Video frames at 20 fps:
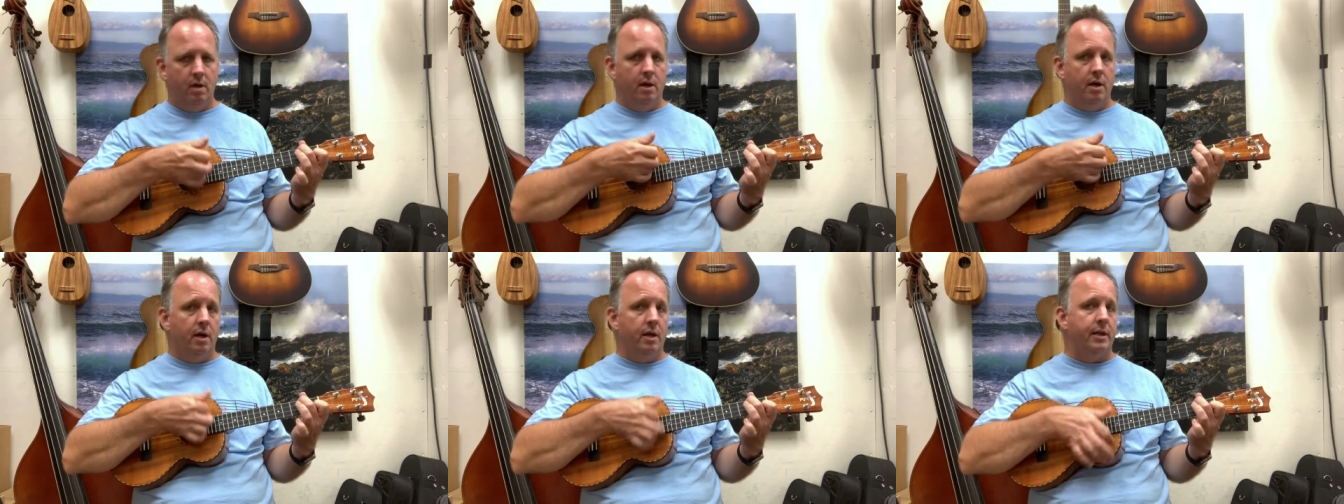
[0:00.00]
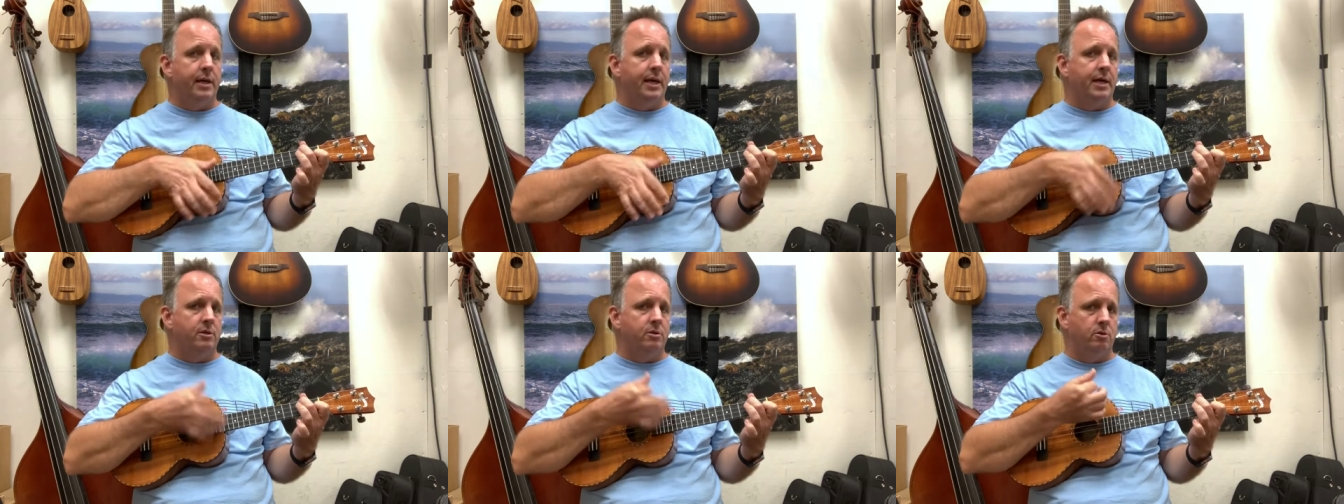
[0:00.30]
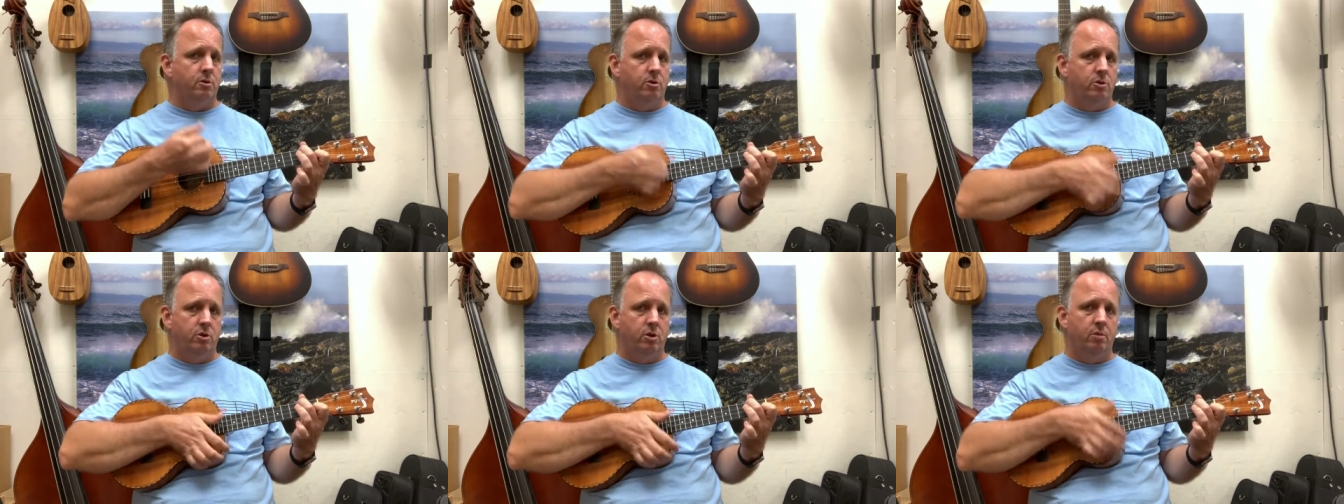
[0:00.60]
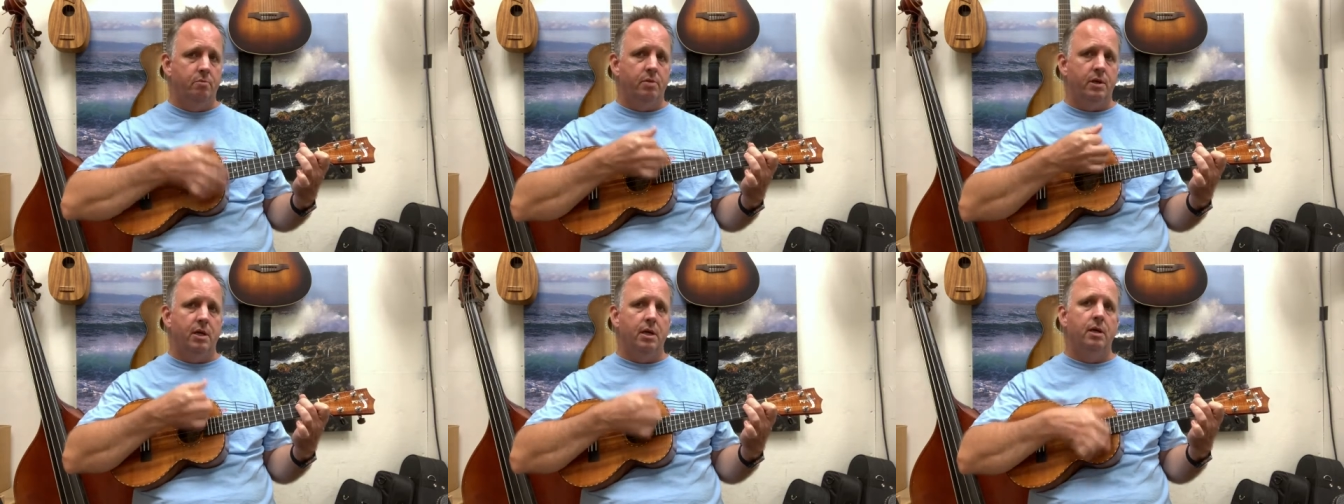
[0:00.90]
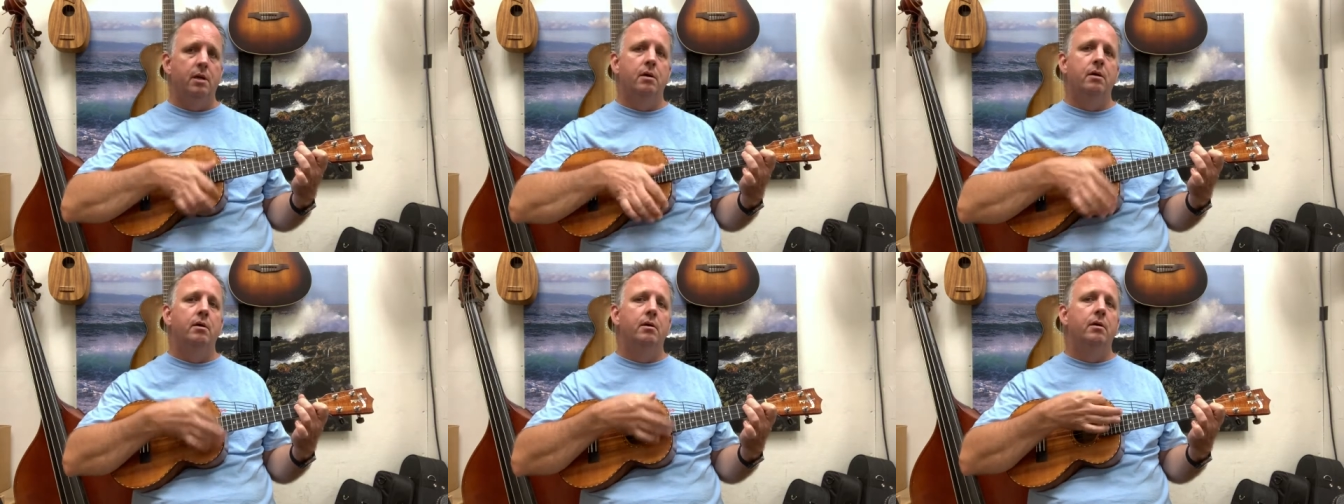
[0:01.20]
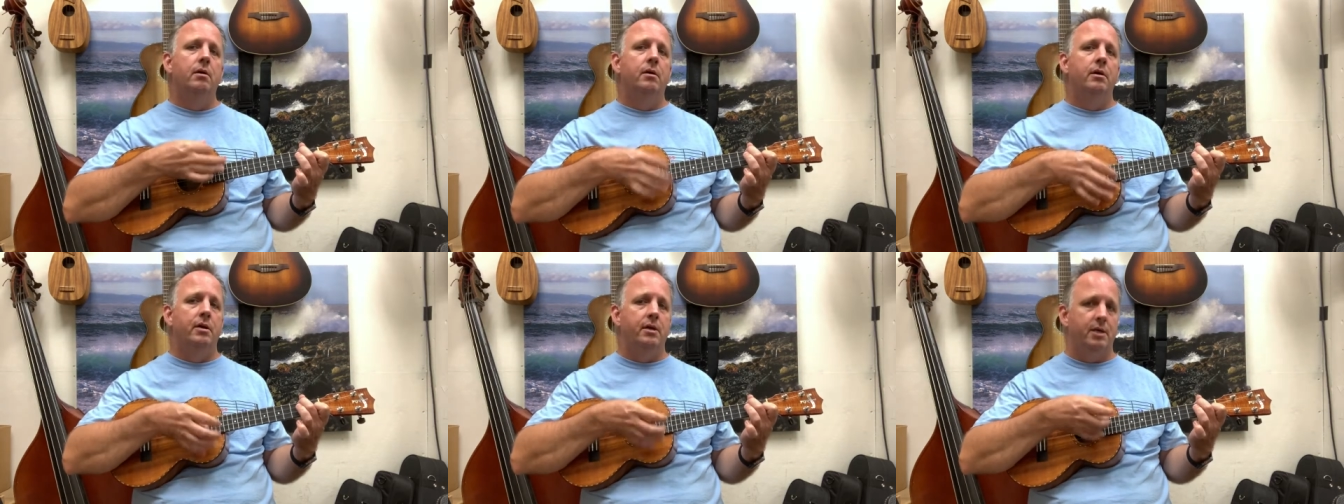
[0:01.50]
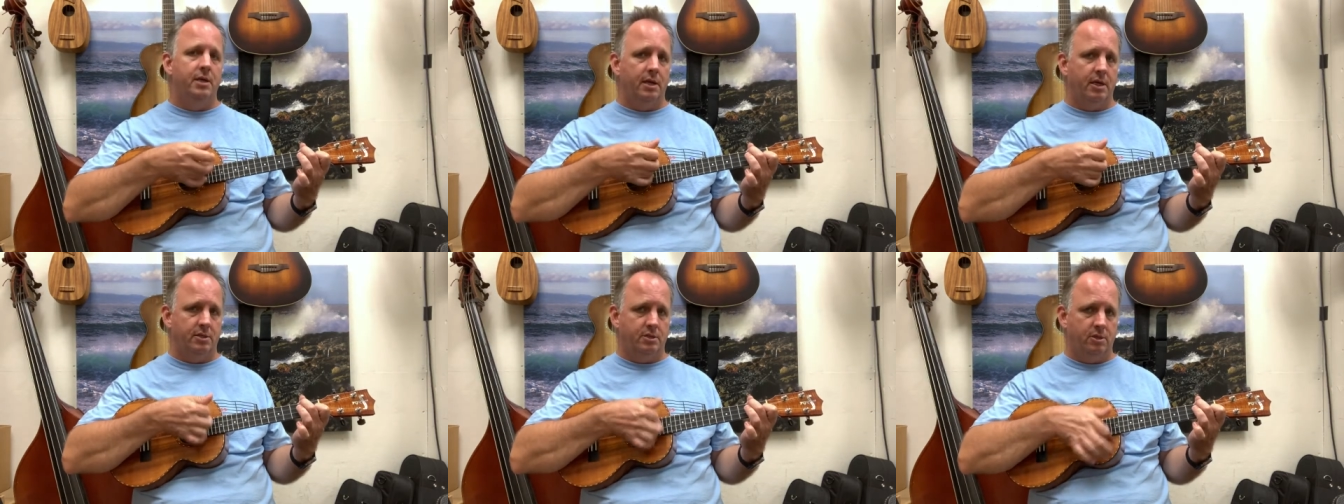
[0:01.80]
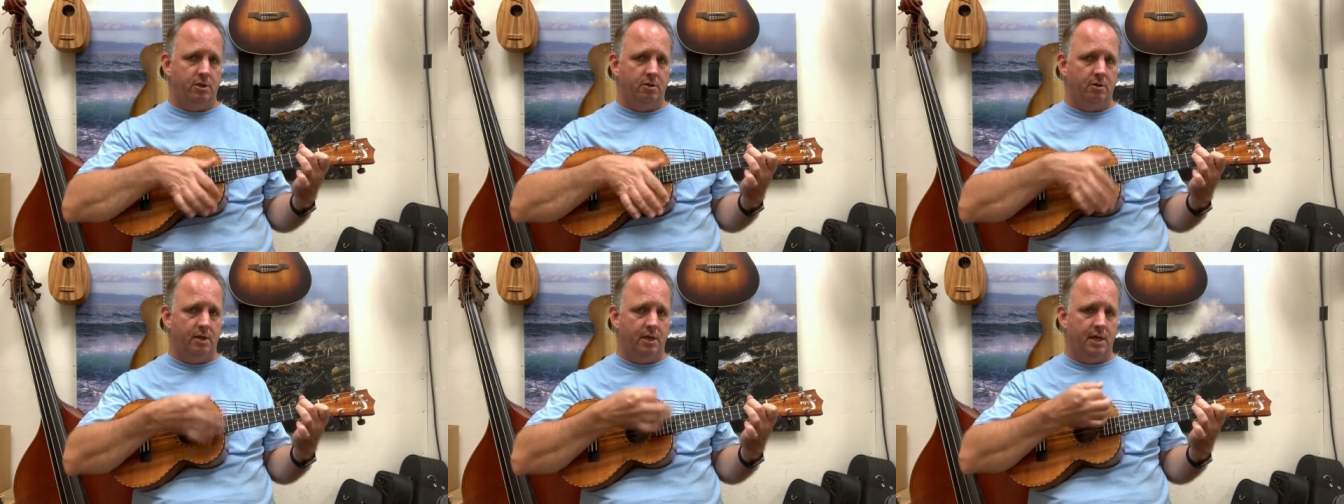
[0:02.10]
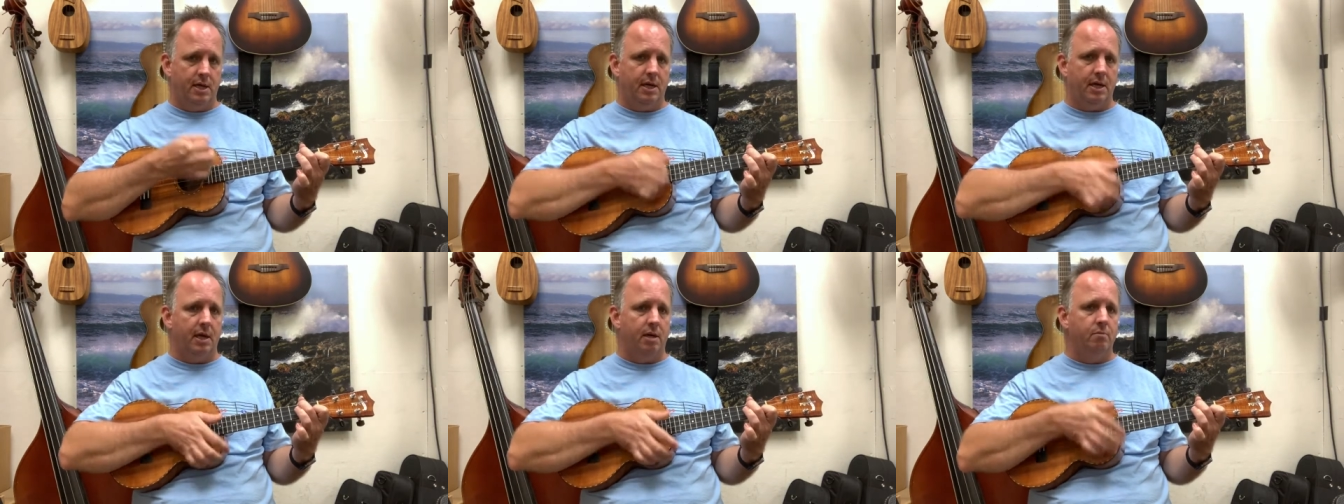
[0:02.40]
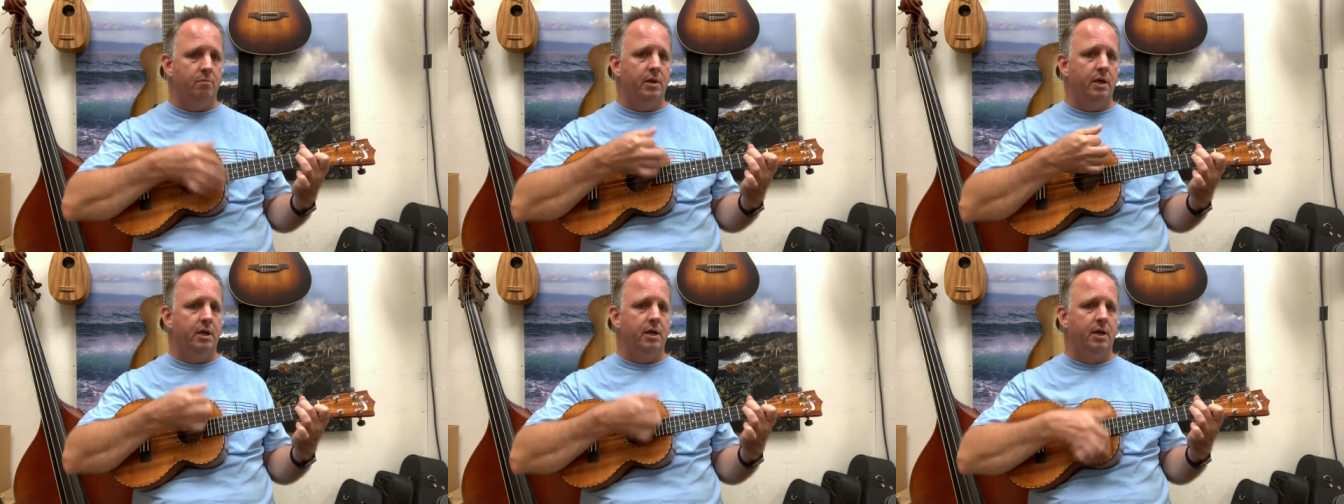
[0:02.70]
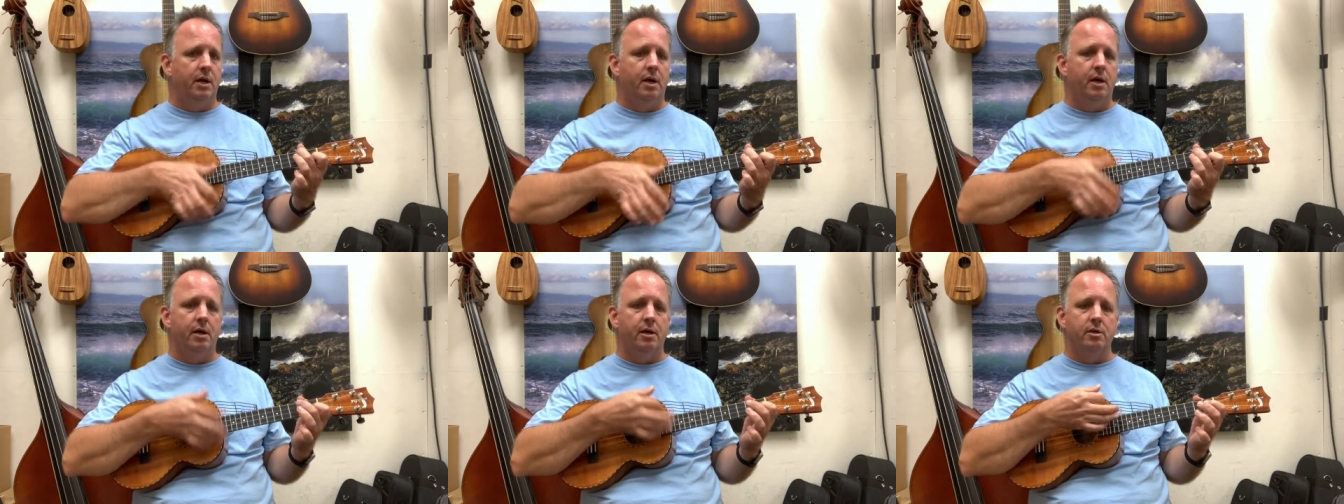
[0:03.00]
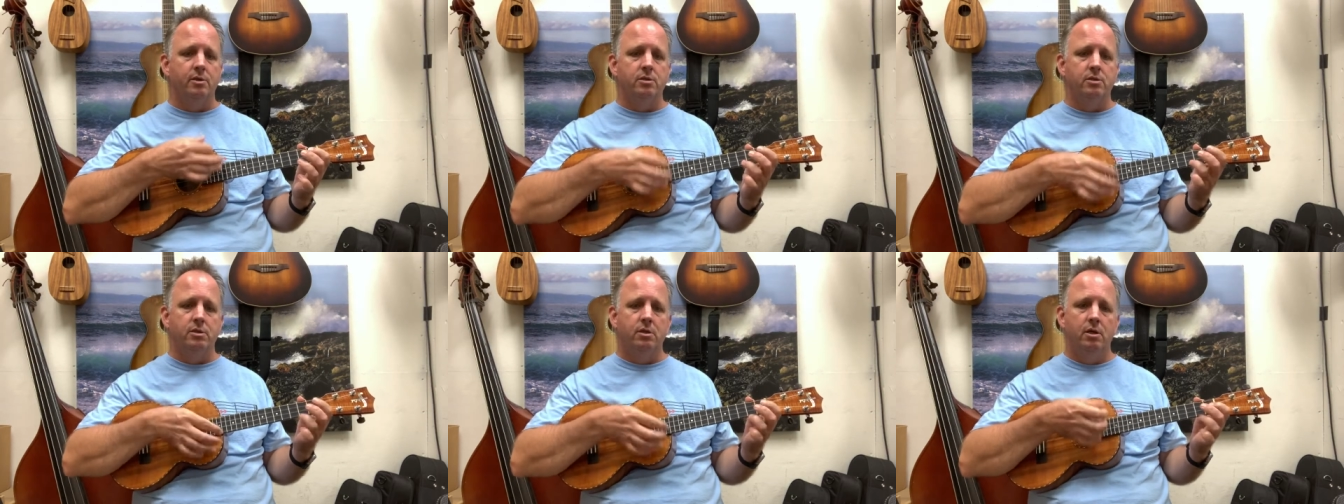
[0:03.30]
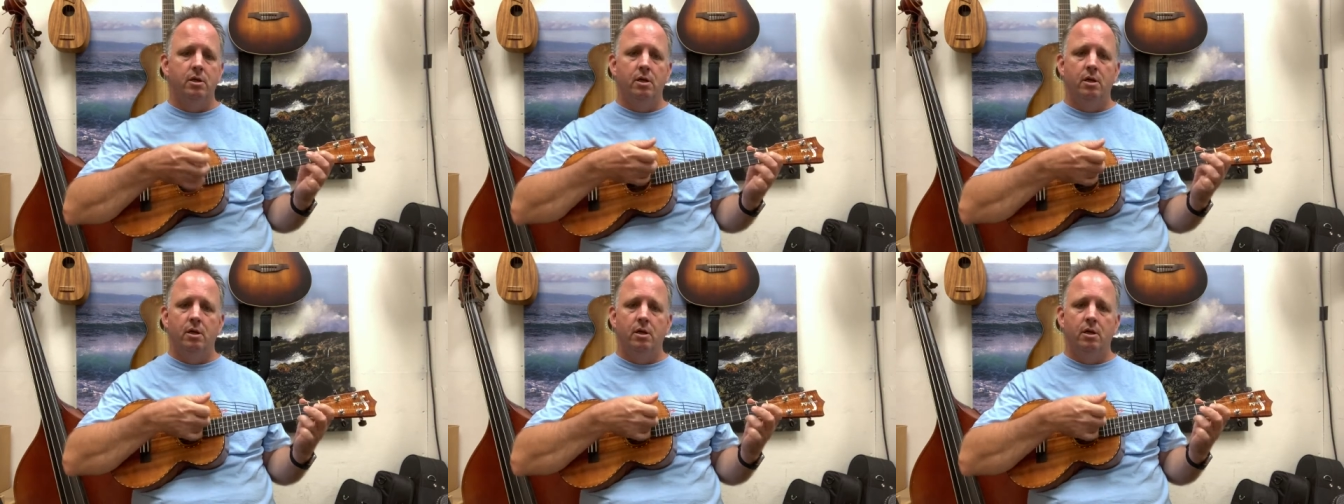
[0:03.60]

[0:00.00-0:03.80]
the answer should be yes, you can, because